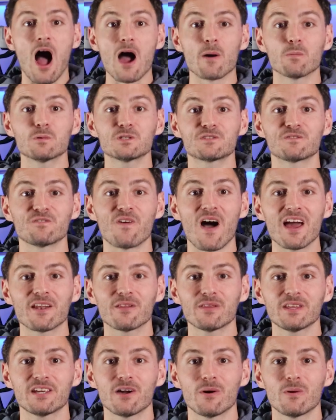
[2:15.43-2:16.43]
I was
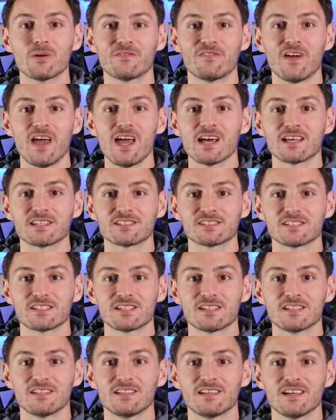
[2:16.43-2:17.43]
finally going
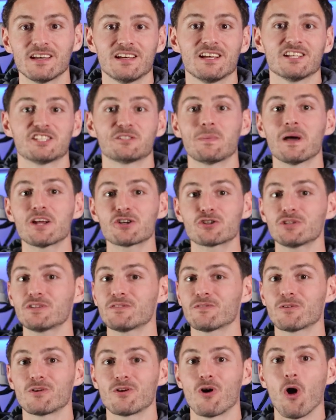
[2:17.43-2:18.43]
fast,
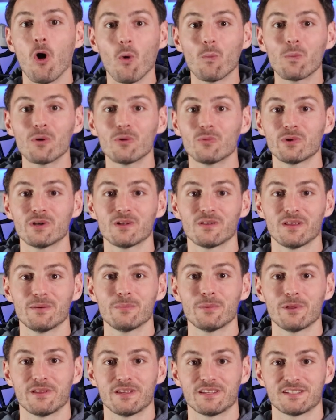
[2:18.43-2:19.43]
especially for an open wheel
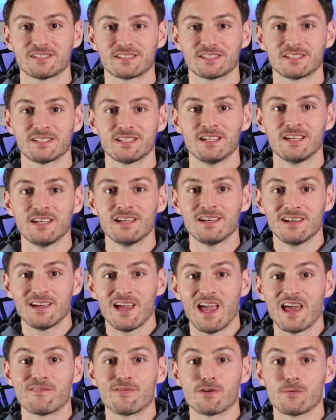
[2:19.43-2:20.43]
limitless.
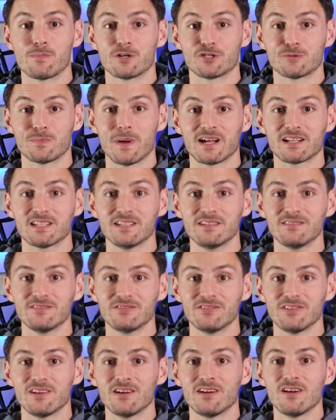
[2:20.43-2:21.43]
And for
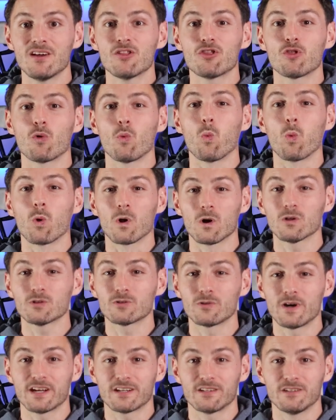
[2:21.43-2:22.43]
perspective, the
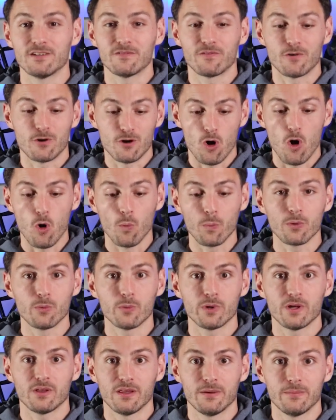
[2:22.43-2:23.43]
world record for an
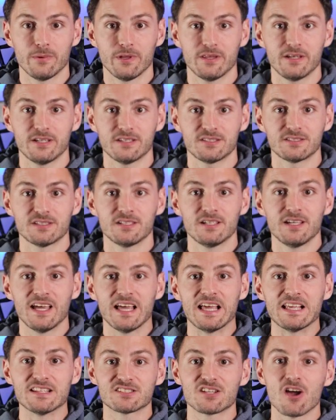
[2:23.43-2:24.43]
open wheel limitless
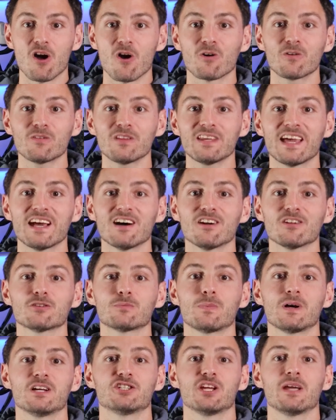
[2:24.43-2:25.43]
is currently
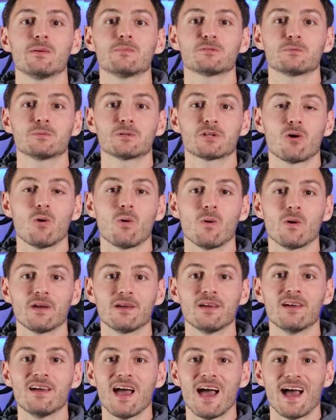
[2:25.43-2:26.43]
held by James
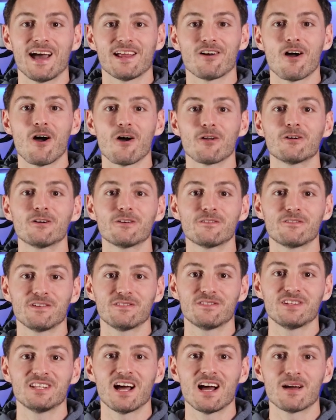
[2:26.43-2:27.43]
McCoy at one hundred
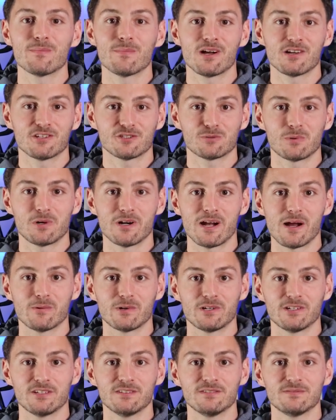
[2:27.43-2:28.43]
fifty-nine miles per
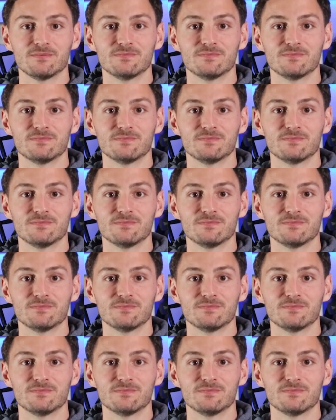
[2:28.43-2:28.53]
hour.